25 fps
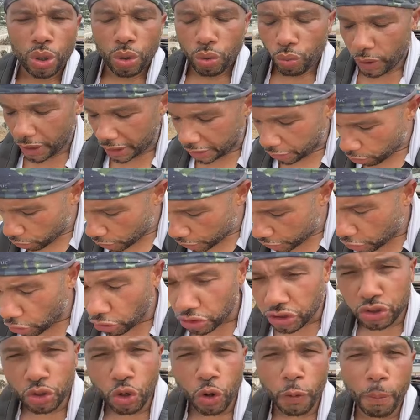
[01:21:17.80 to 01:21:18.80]
We either want to go
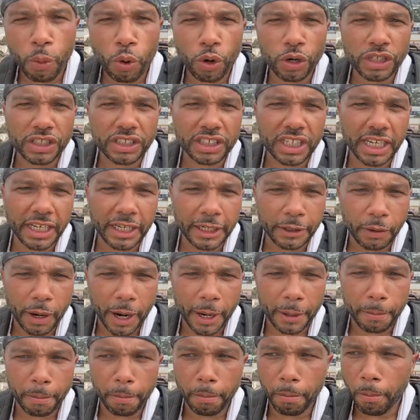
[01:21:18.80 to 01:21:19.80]
snowboarding or skiing,
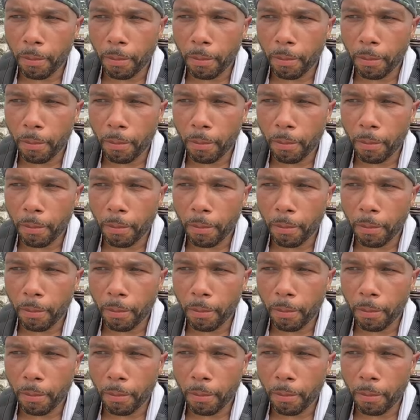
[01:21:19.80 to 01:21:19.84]
right?